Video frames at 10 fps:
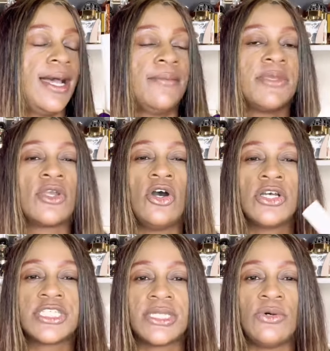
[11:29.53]

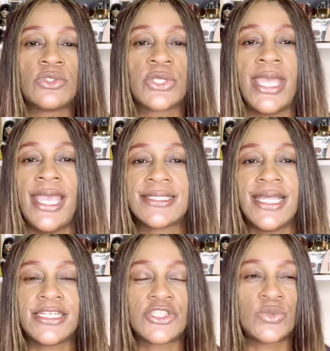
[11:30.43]
because it also has
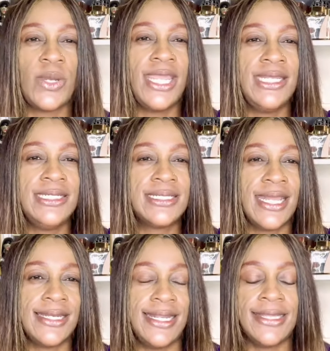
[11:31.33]
that suede
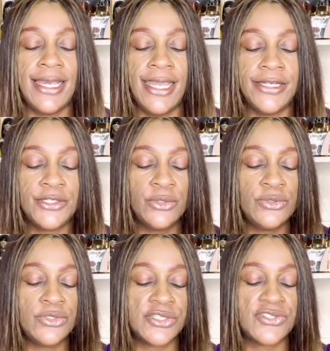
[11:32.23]
and leather, and
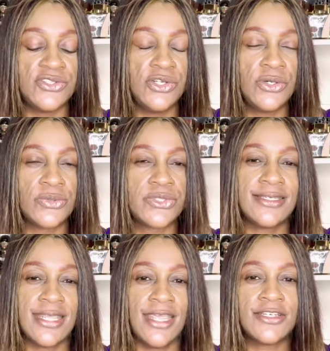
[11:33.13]
those notes
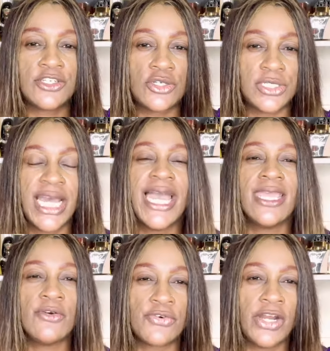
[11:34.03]
tend to tie
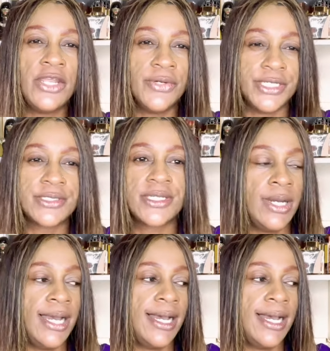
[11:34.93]
a fragrance,